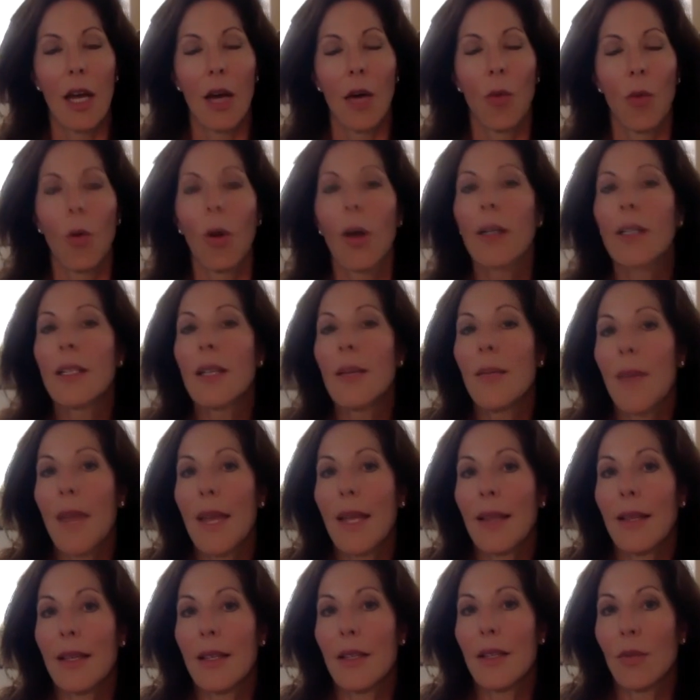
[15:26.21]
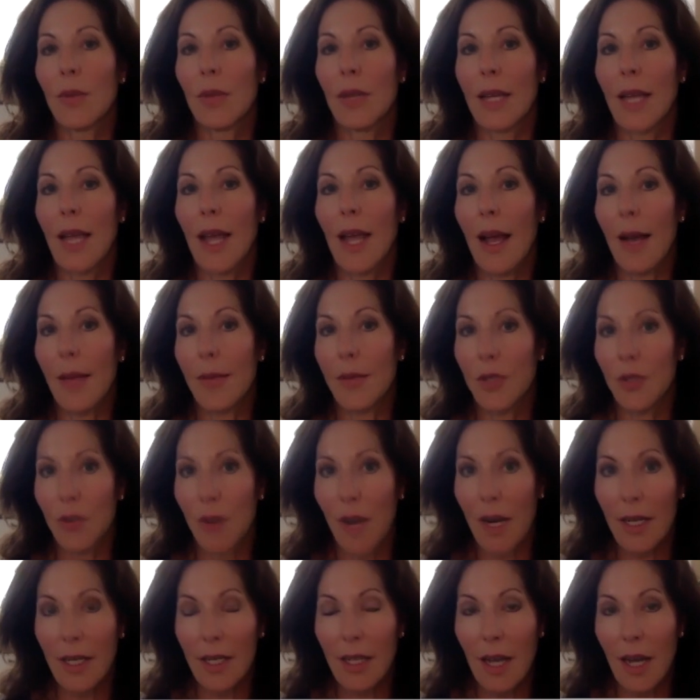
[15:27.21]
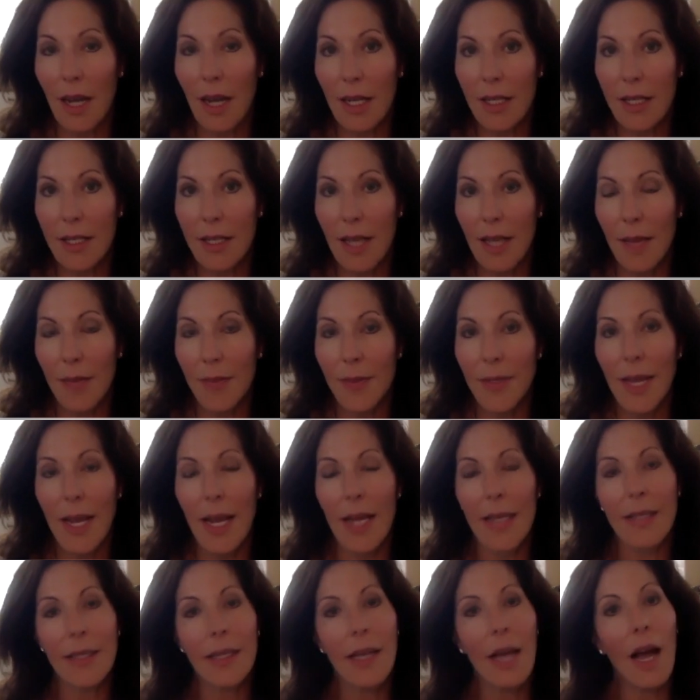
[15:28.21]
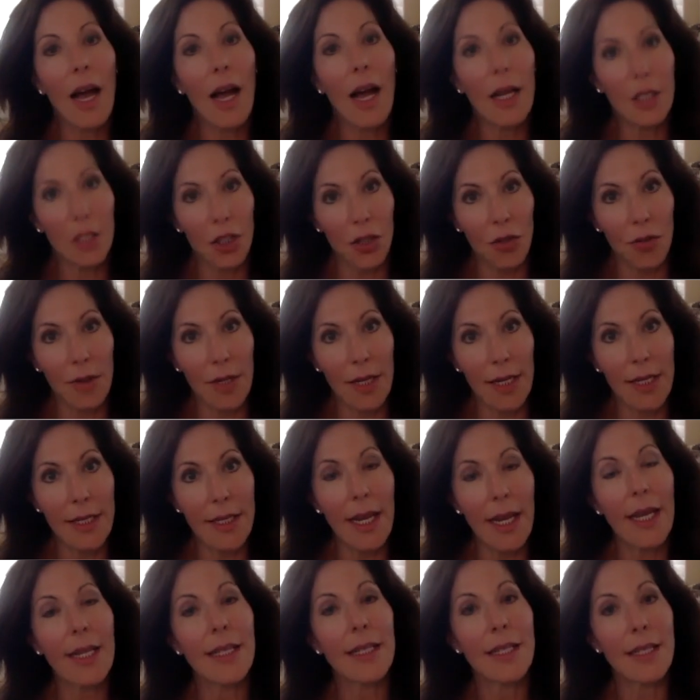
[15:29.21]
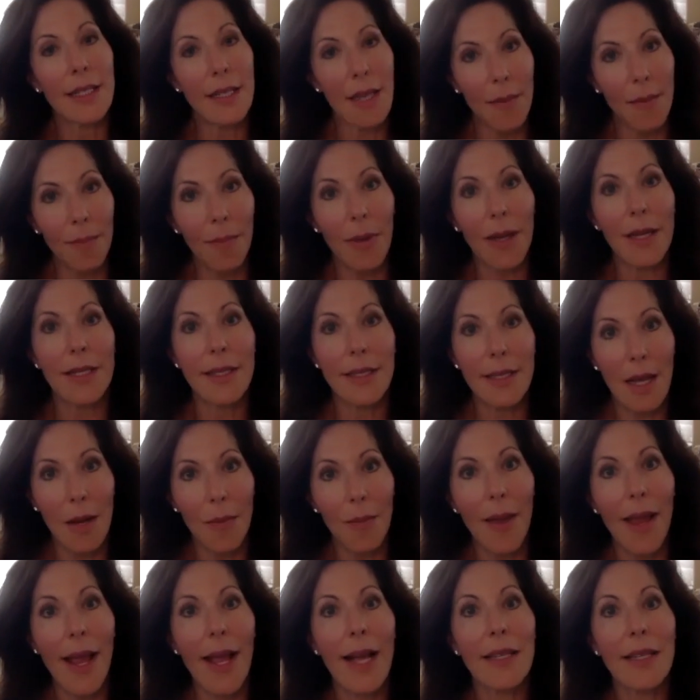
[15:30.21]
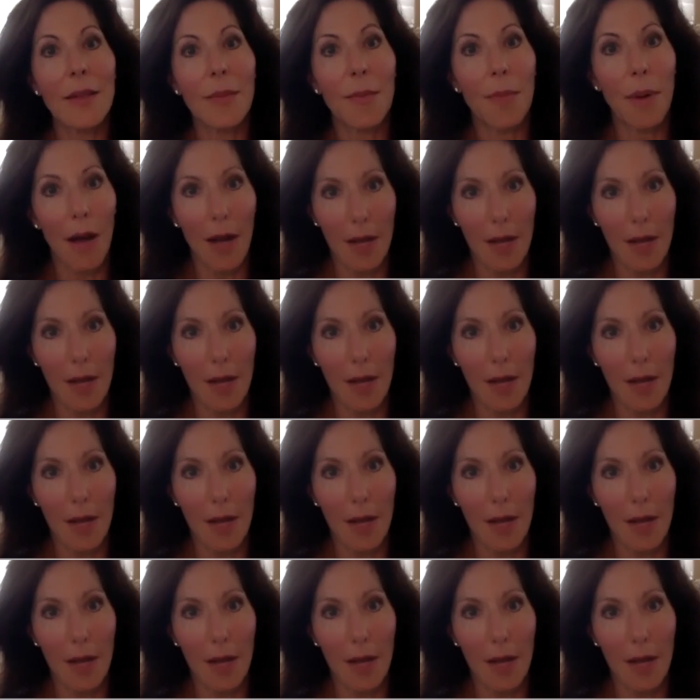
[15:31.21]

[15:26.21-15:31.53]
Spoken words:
work to make these really abstract concepts as concrete and step-by-step as